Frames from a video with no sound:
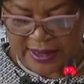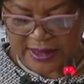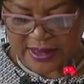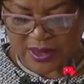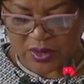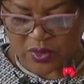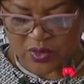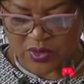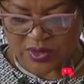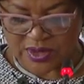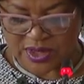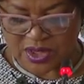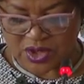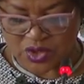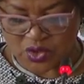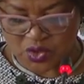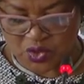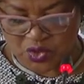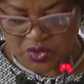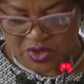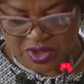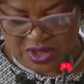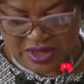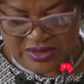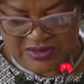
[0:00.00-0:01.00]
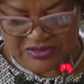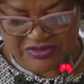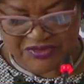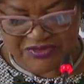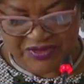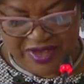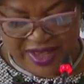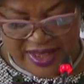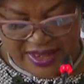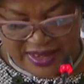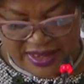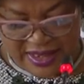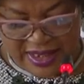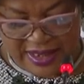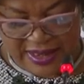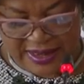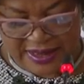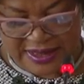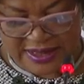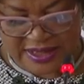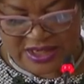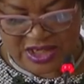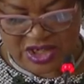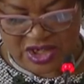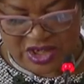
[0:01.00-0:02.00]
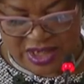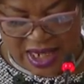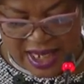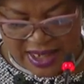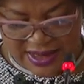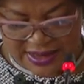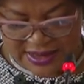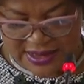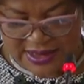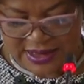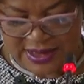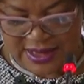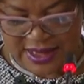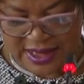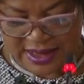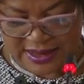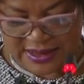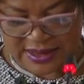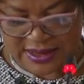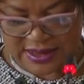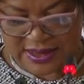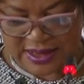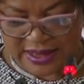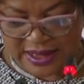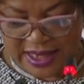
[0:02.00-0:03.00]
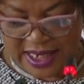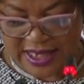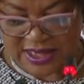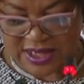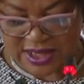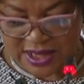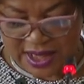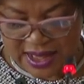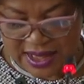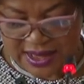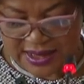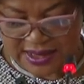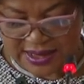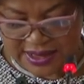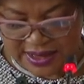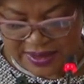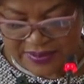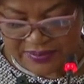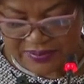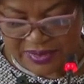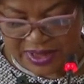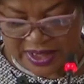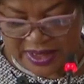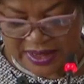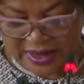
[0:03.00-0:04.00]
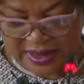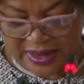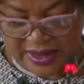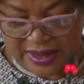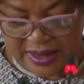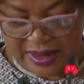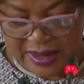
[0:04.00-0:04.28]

The Constitution further instructs that the National Assembly